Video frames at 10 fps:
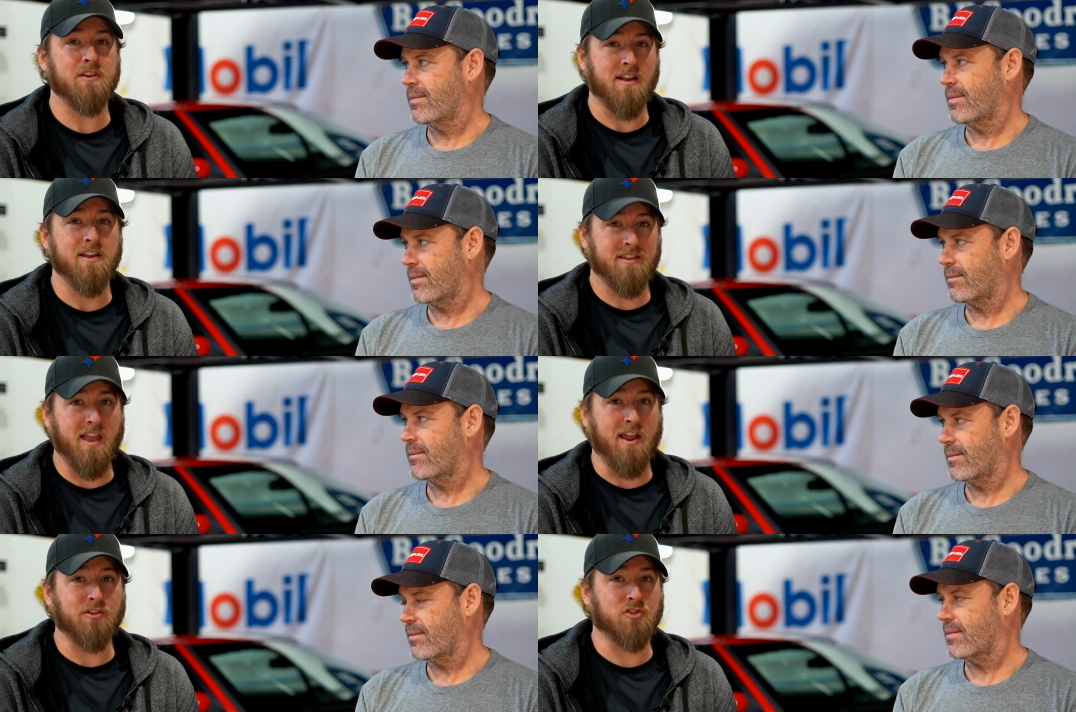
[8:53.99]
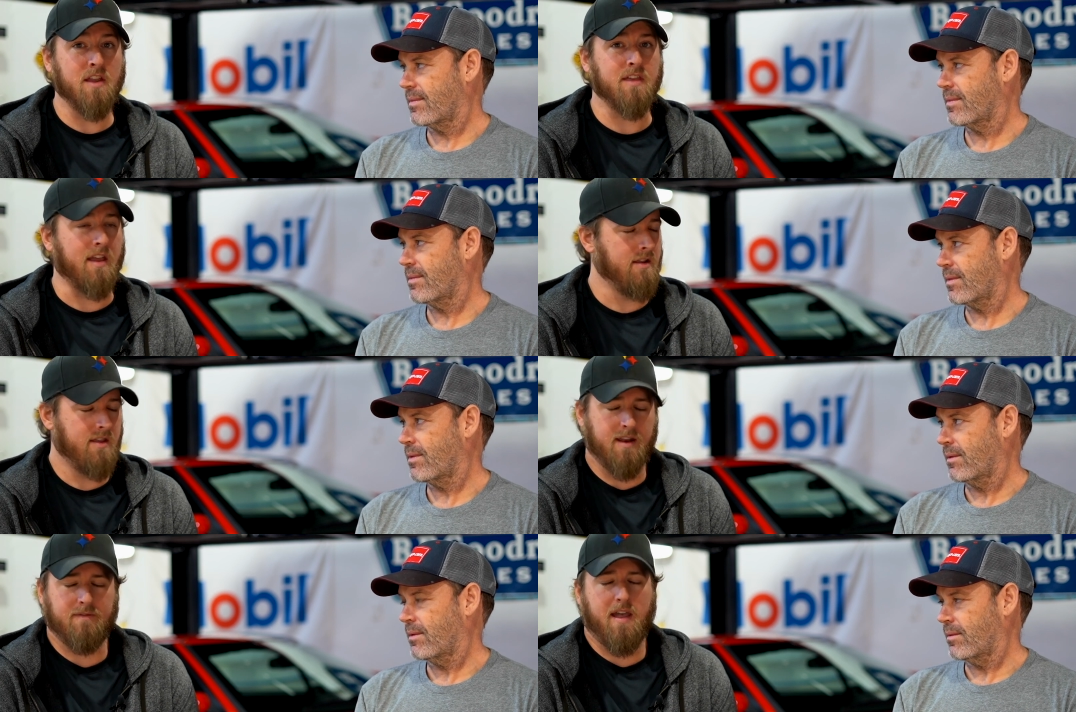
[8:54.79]
Speaker 1: yeah, yeah, I'll try that.
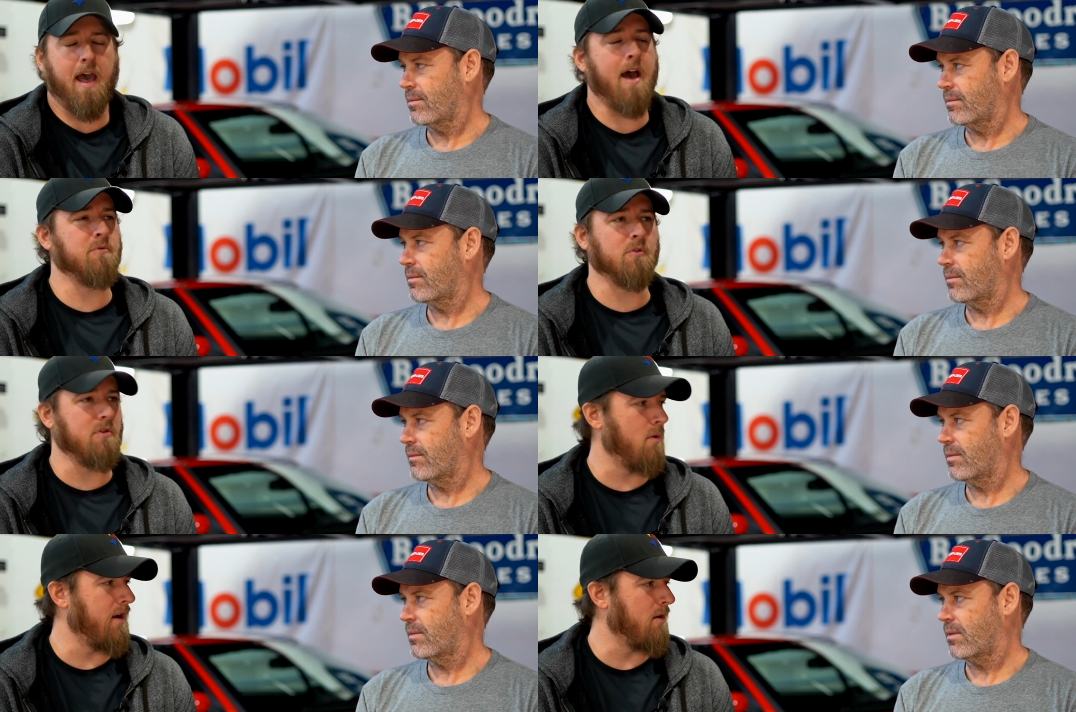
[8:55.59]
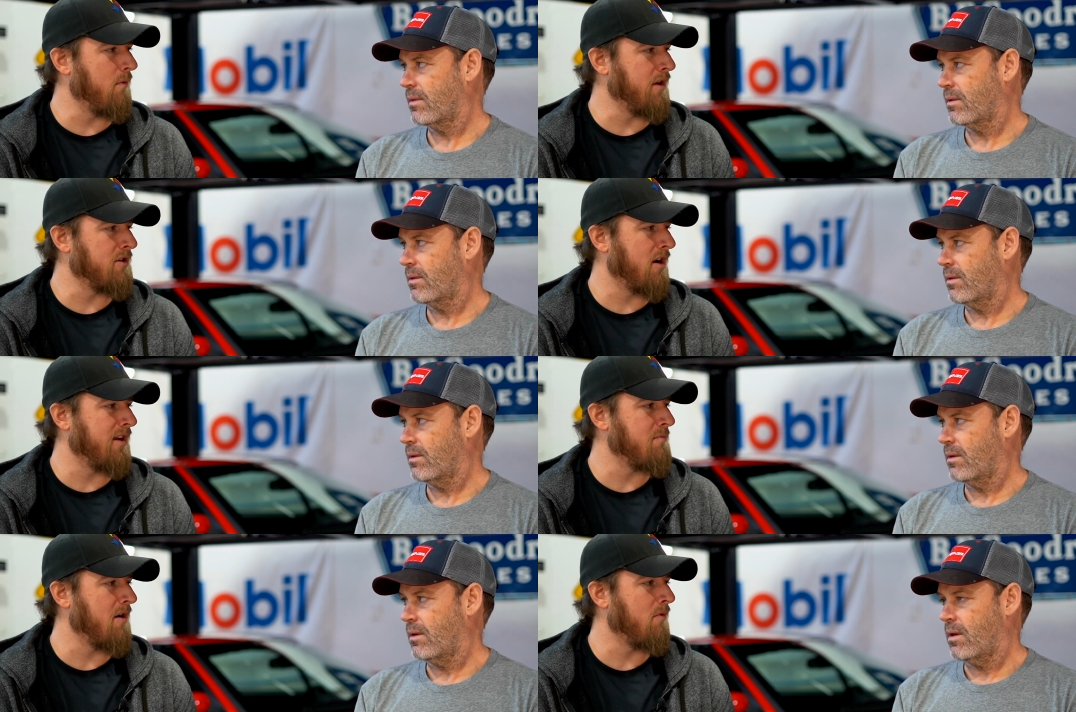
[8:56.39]
And I have absolutely no idea what you're talking
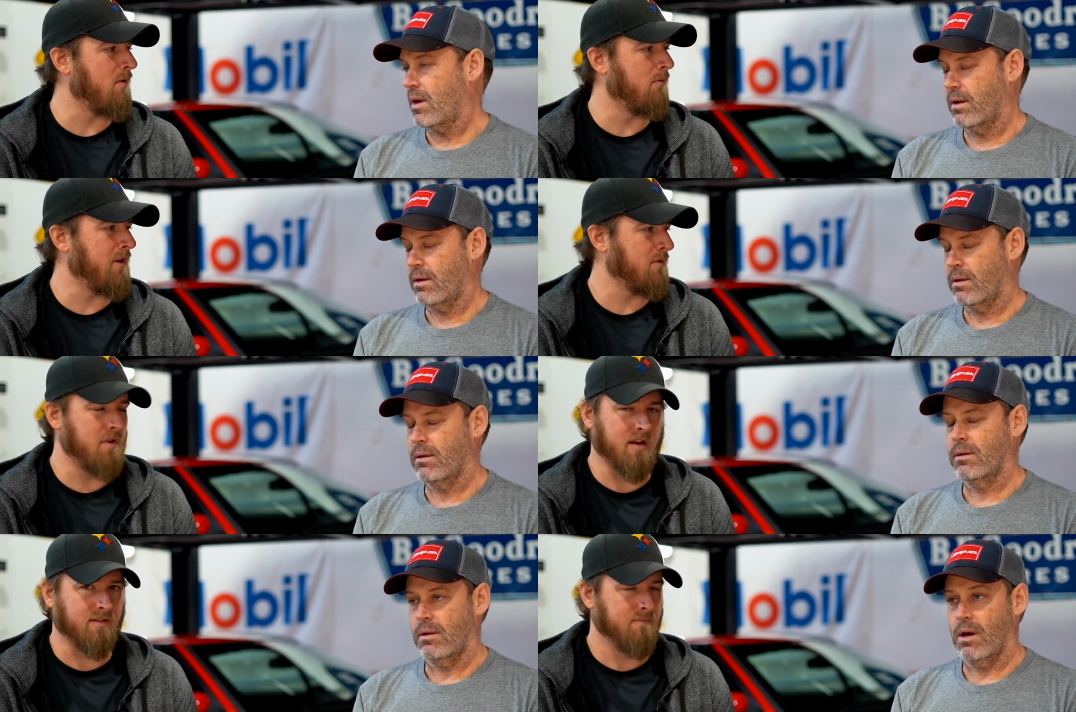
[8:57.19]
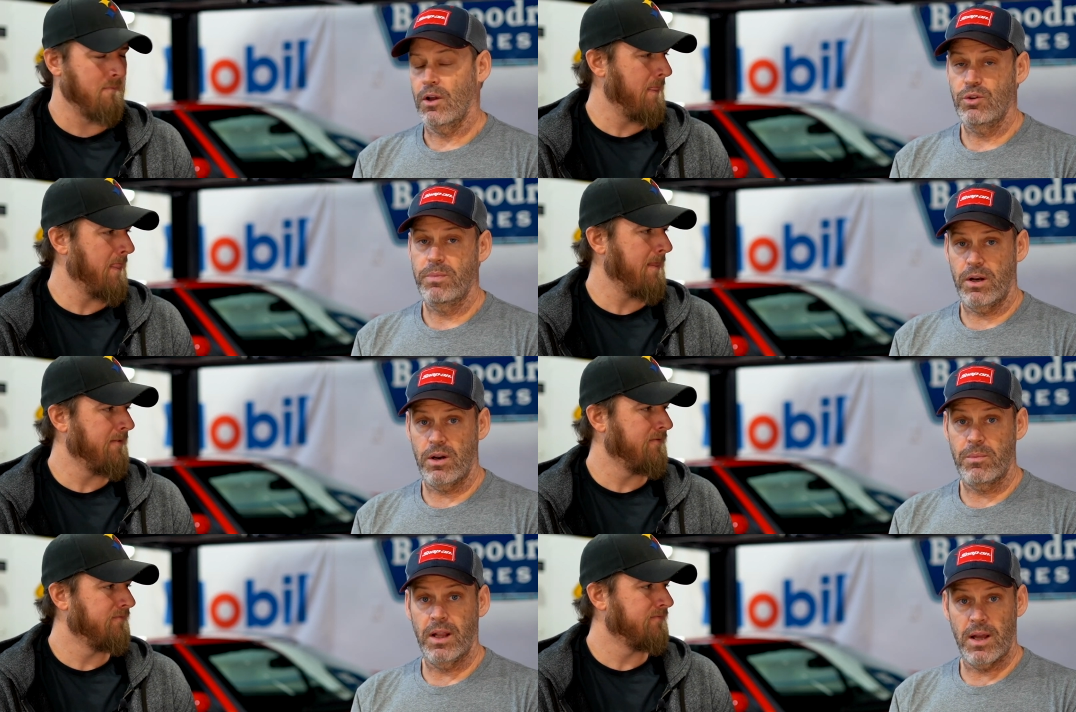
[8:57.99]
about, what, what you're meaning.
Speaker 2: I'll do better
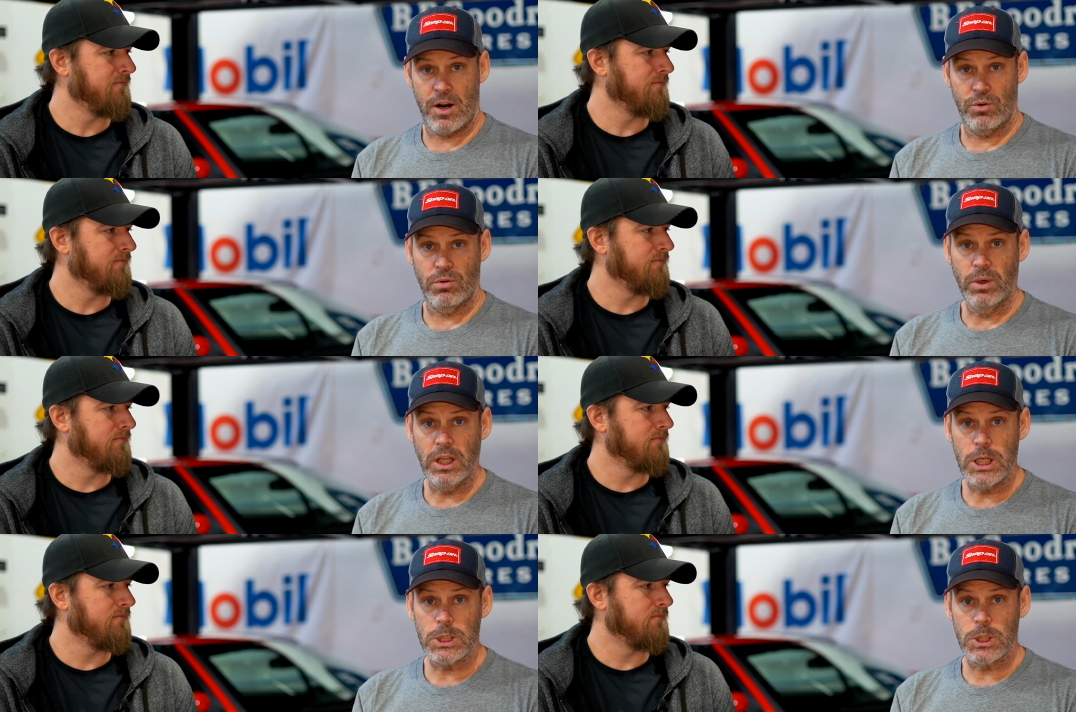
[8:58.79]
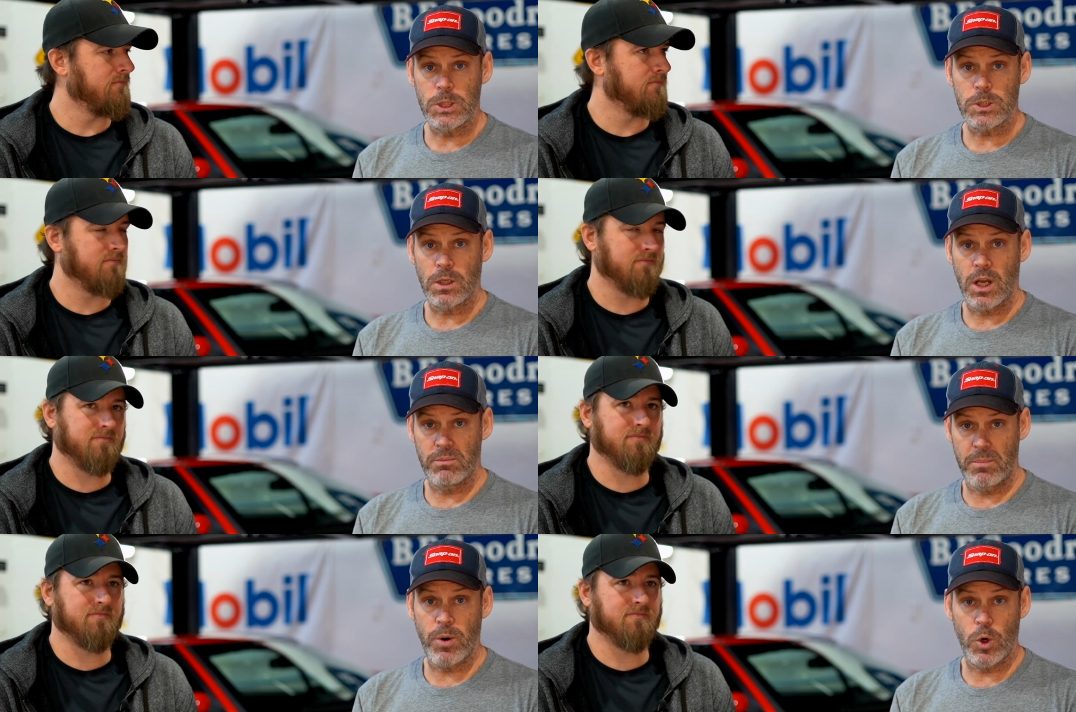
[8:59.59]
at my lateral releases and
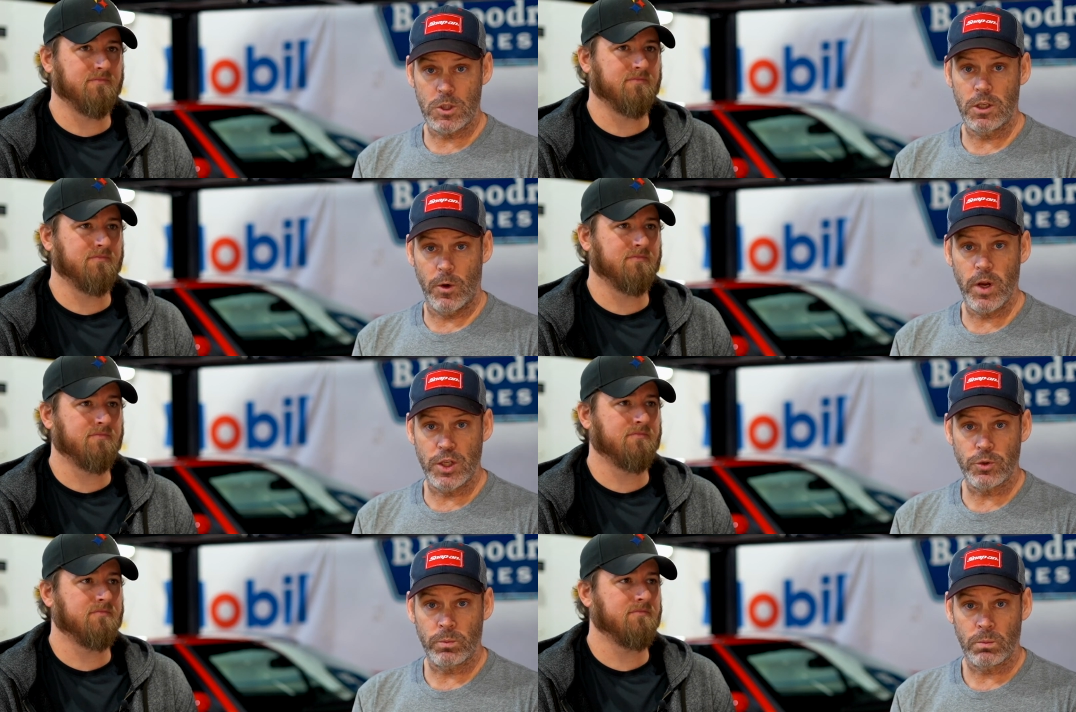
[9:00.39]
my post integration.